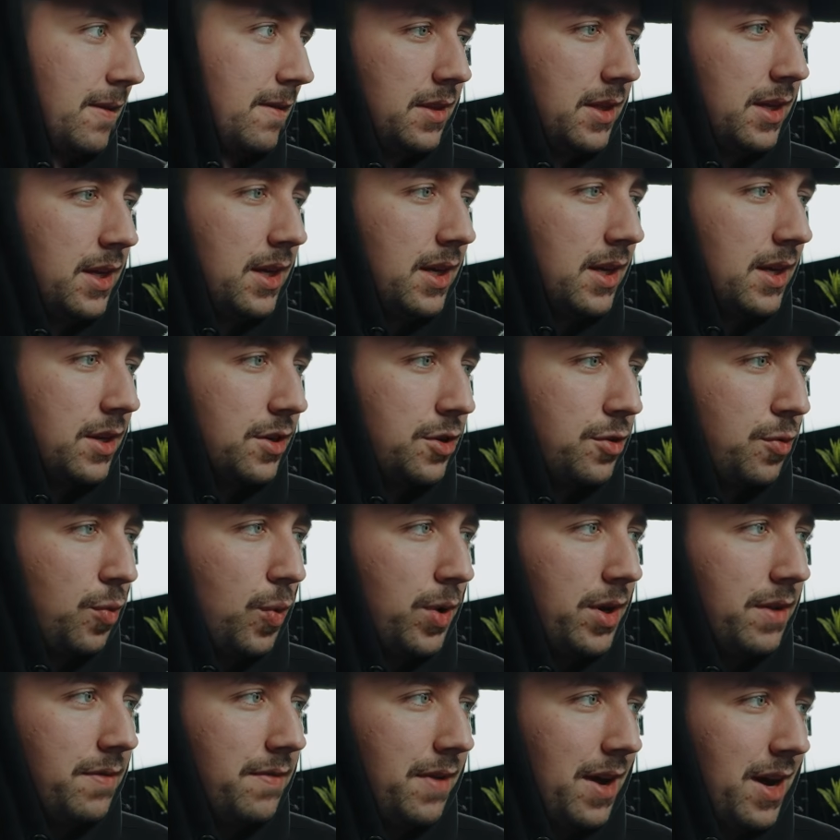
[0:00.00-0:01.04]
The
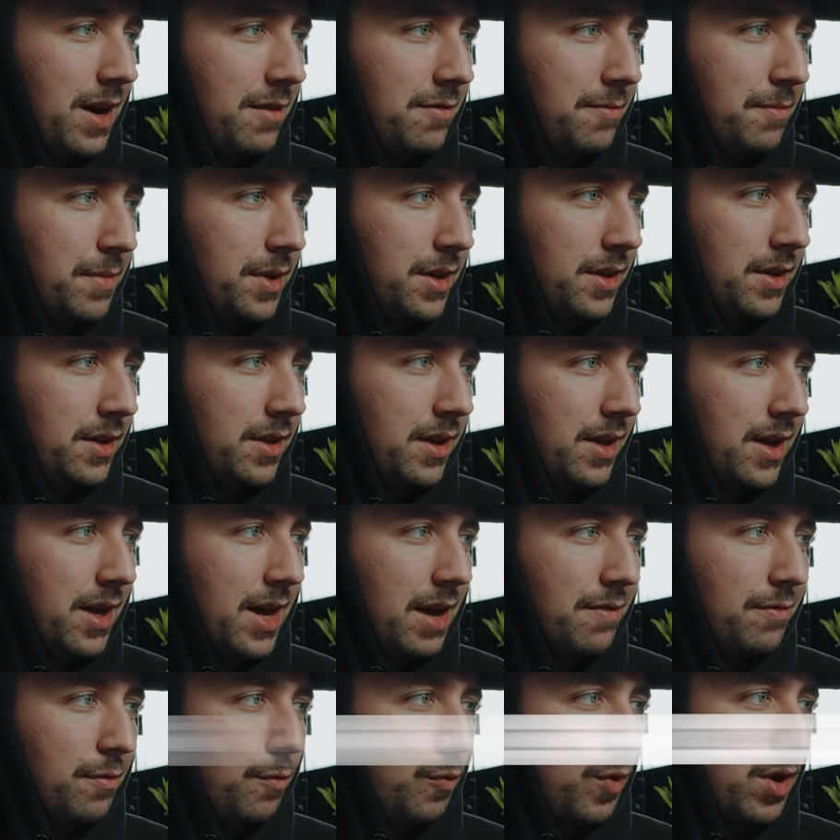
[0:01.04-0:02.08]
25mm
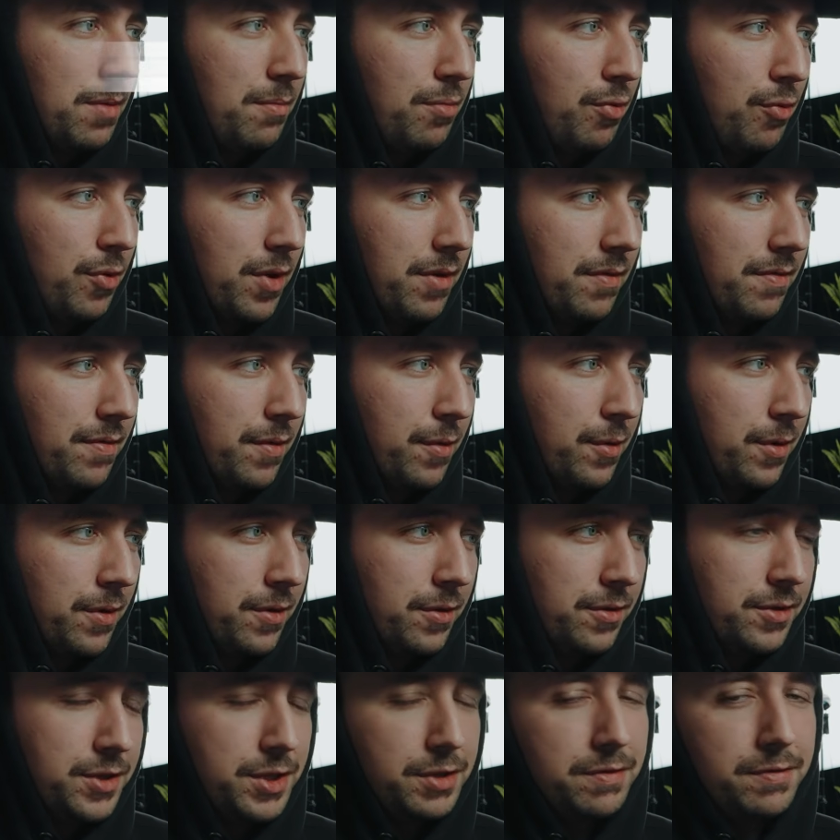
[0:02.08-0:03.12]
f1.4,
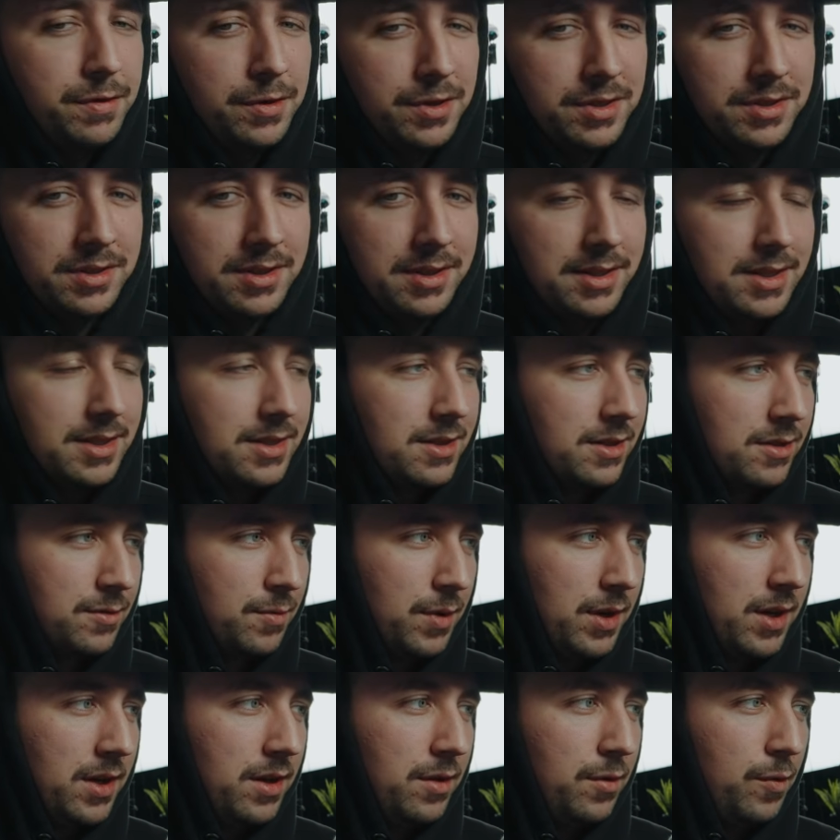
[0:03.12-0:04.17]
there's two versions of this as
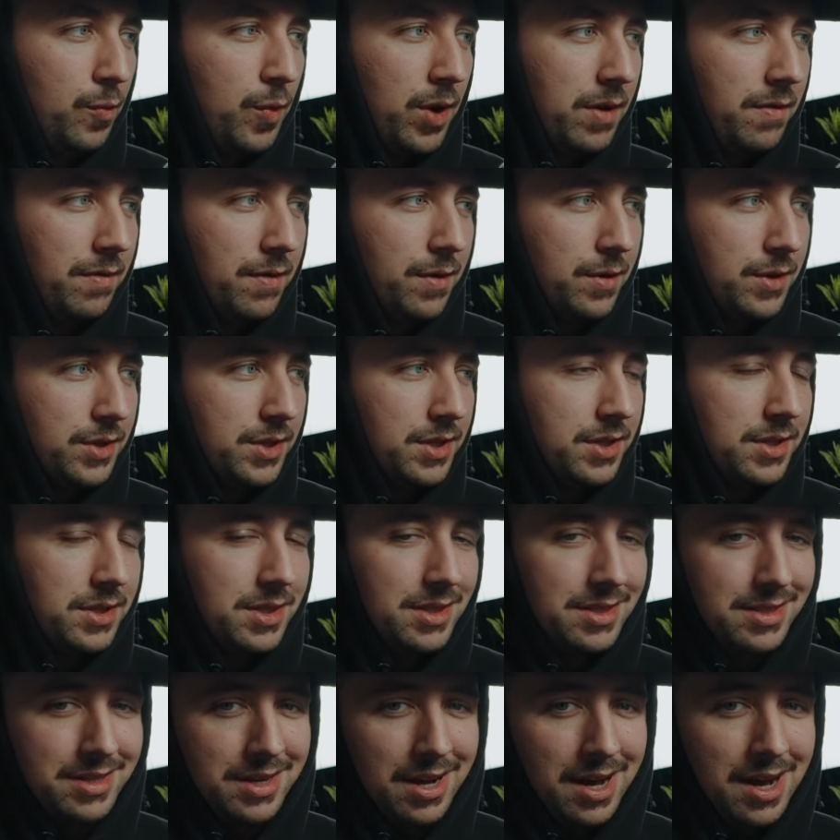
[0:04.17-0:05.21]
well. One version
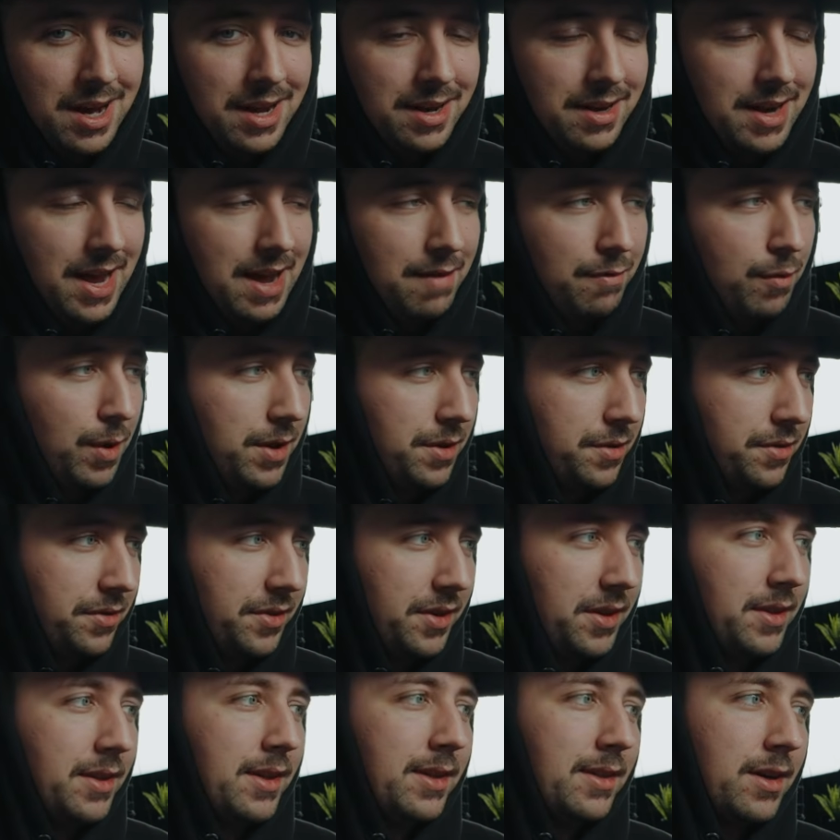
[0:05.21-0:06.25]
does not have weather
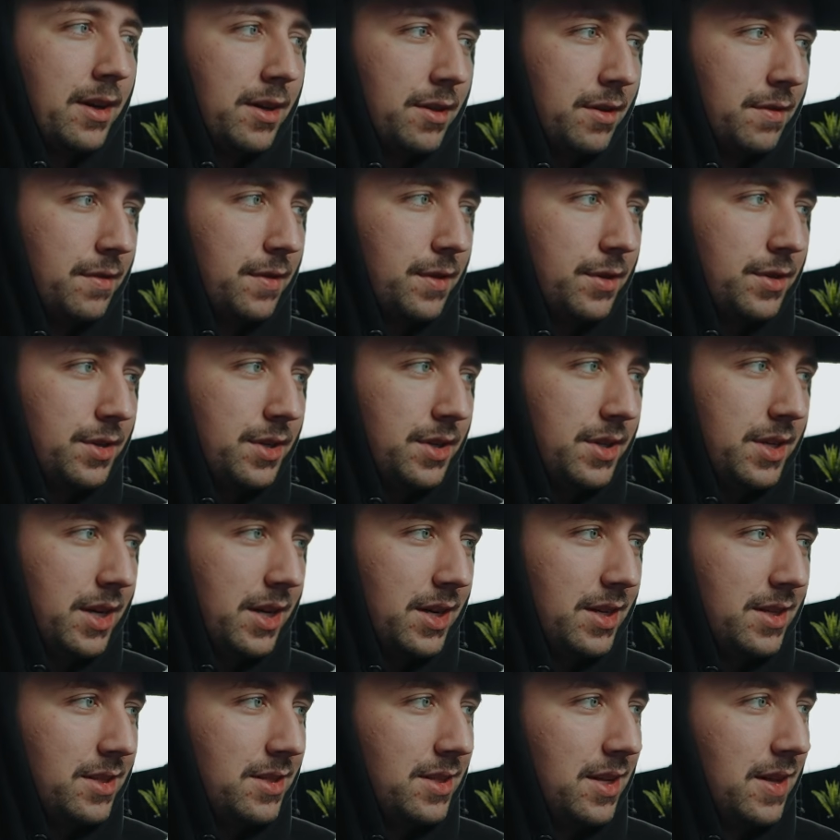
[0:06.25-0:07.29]
sealing, the other version
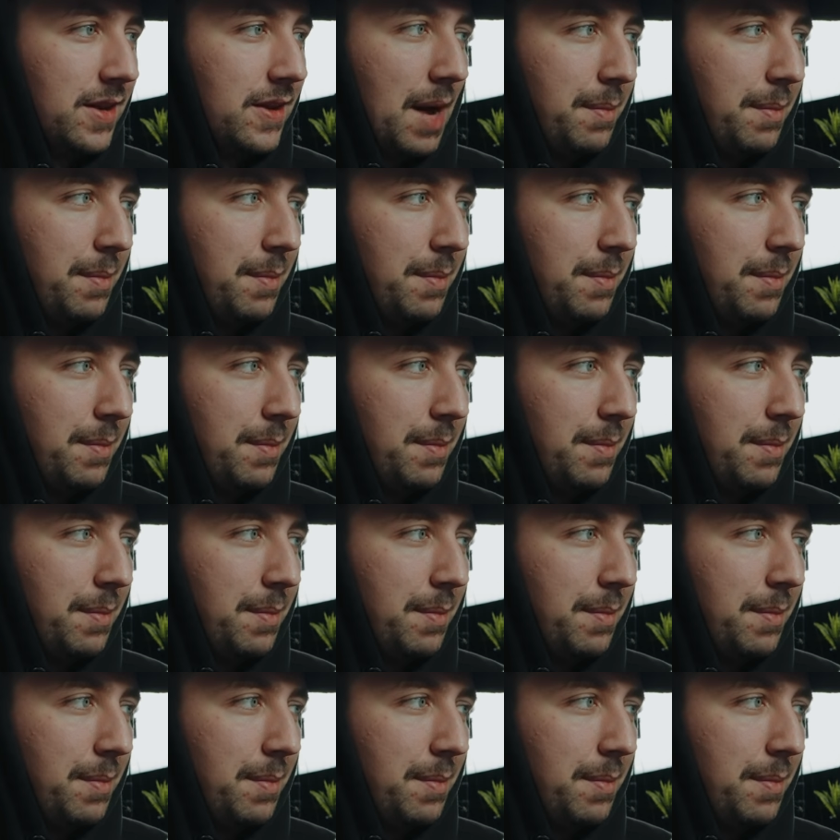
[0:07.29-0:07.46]
does.